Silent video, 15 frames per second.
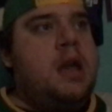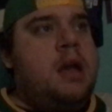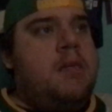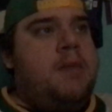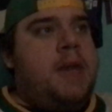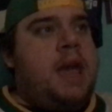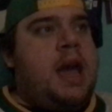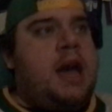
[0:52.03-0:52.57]

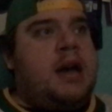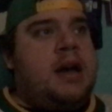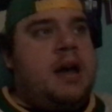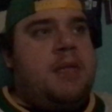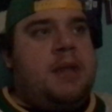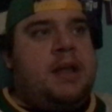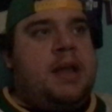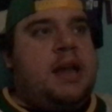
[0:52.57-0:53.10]
but yeah,
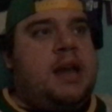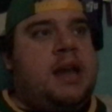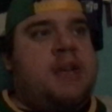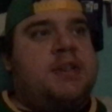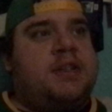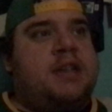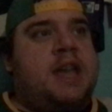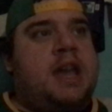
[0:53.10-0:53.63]
I mean, like I
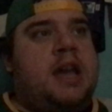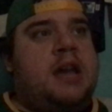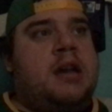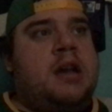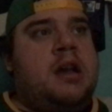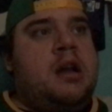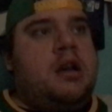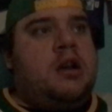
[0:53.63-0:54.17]
say,
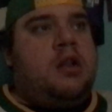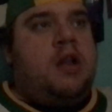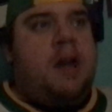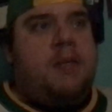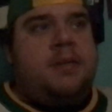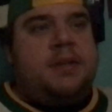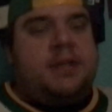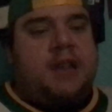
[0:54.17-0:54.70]

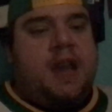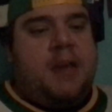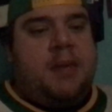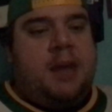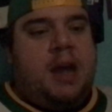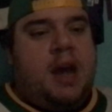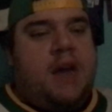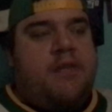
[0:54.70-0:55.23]
Columbus
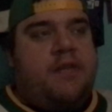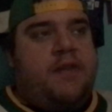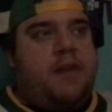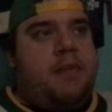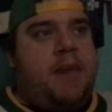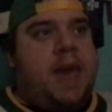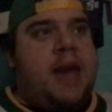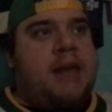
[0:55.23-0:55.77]
coming off of a
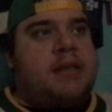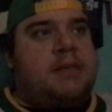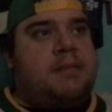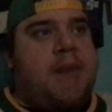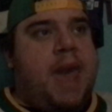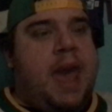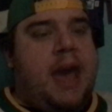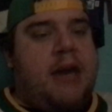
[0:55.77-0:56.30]

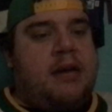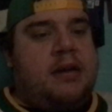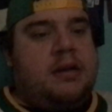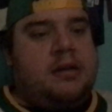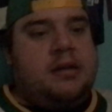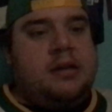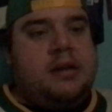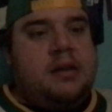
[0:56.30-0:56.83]
back-to-back,
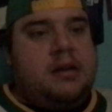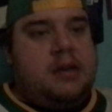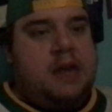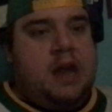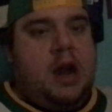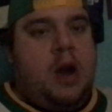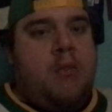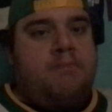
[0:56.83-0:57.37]
you
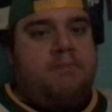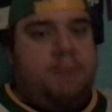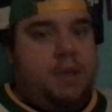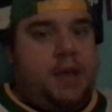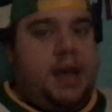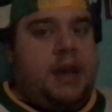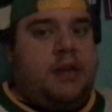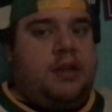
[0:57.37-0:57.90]
know,
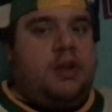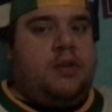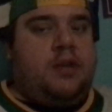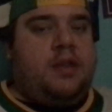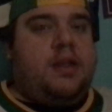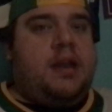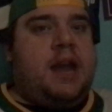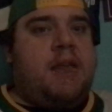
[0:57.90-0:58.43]
playing
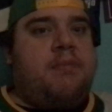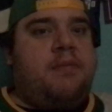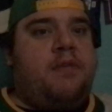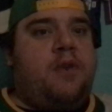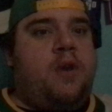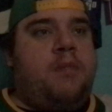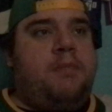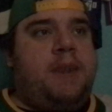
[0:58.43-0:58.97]
literally the night
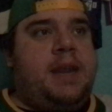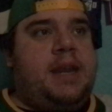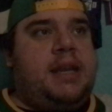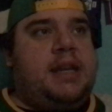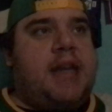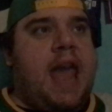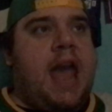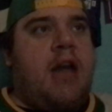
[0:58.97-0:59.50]
before and
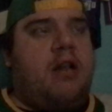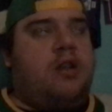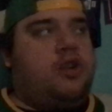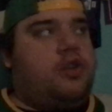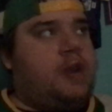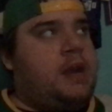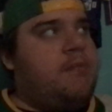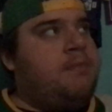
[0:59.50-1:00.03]
beating
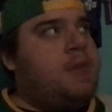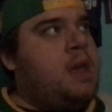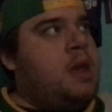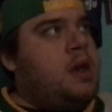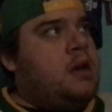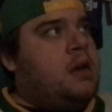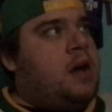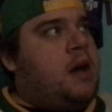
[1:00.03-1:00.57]
Calgary,
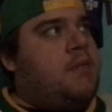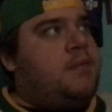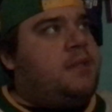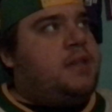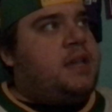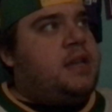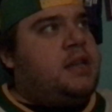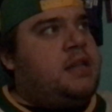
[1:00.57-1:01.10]

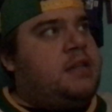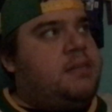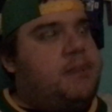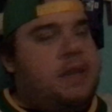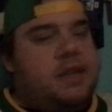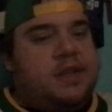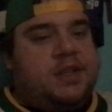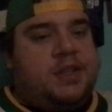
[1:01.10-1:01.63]
comes into
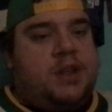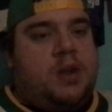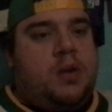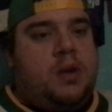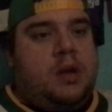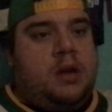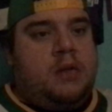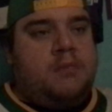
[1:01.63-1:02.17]

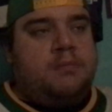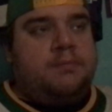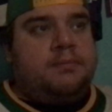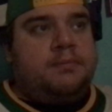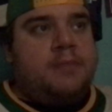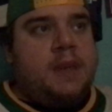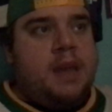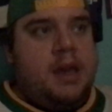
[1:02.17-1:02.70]
Minnesota,
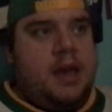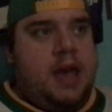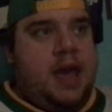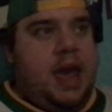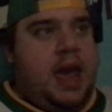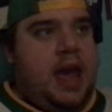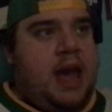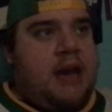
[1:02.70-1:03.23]

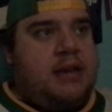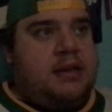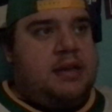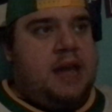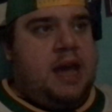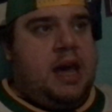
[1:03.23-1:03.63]
and,